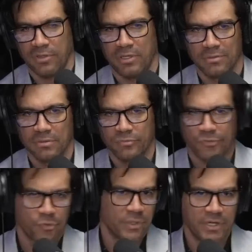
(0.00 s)
it
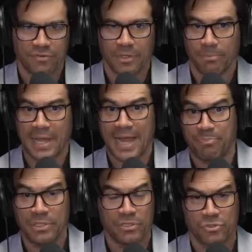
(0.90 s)
for whatever, the black
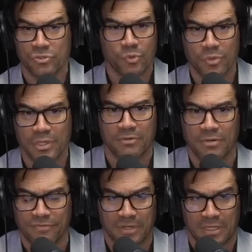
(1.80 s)
pillars or whatever
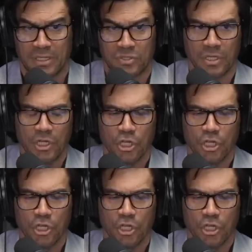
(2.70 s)
the fuck it is.